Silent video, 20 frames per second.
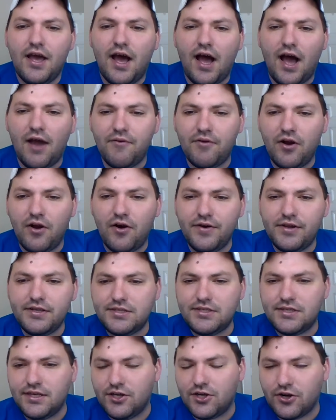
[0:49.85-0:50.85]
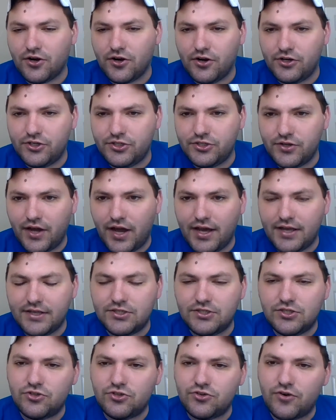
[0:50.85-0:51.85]
I would always encourage you
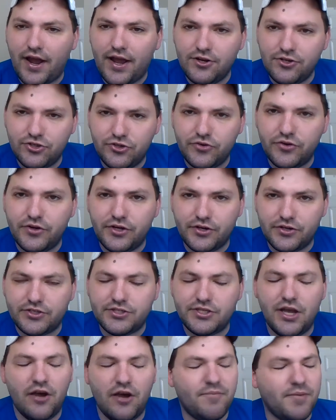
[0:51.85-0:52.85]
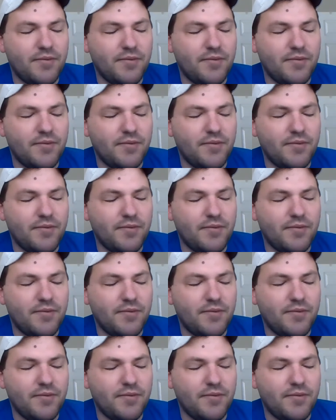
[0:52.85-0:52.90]
guys to try and do it yourself,